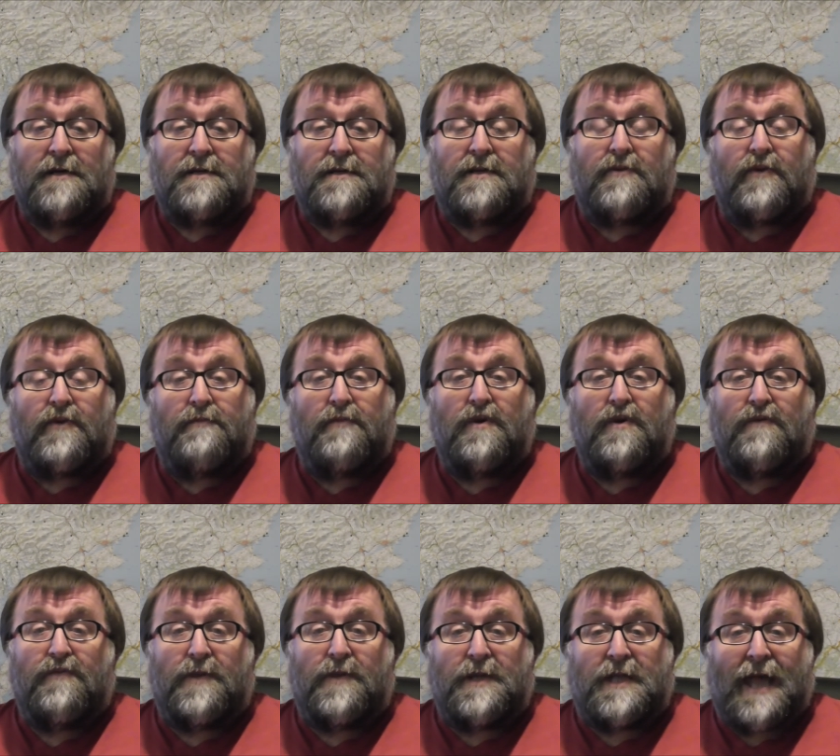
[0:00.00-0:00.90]
to
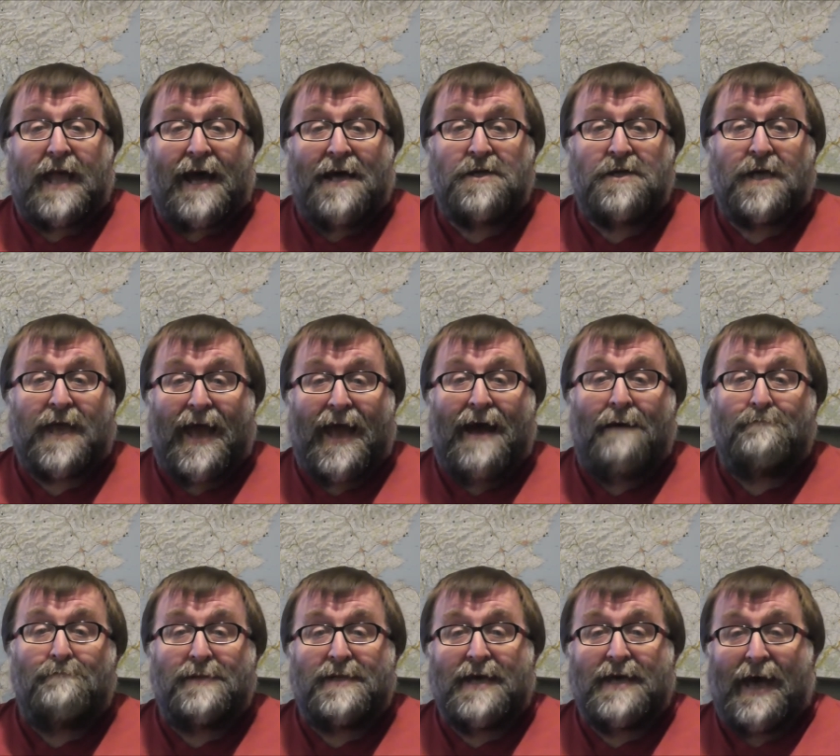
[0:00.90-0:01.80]
remove the dash
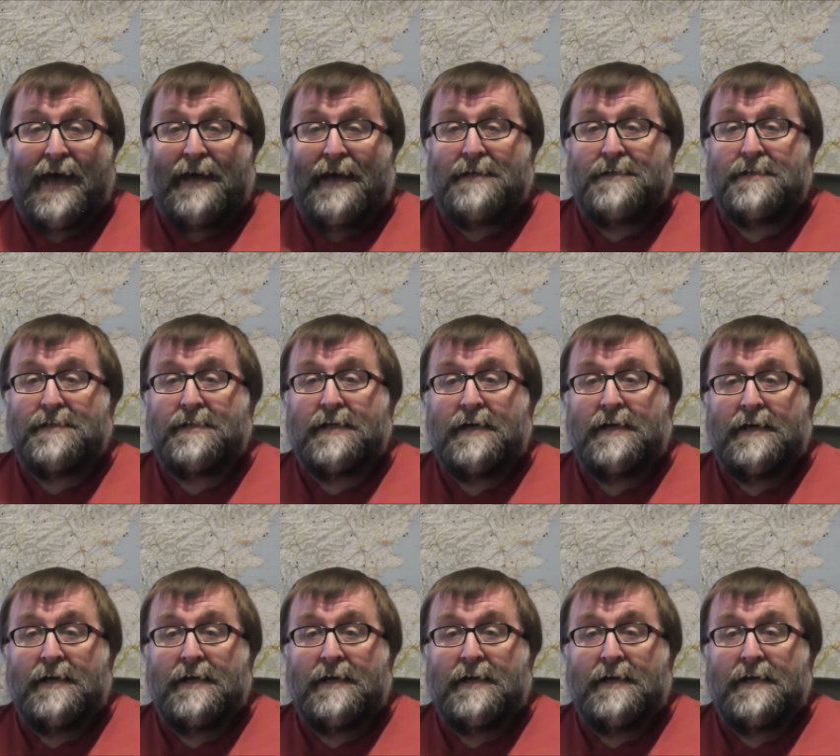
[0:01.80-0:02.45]
cam text,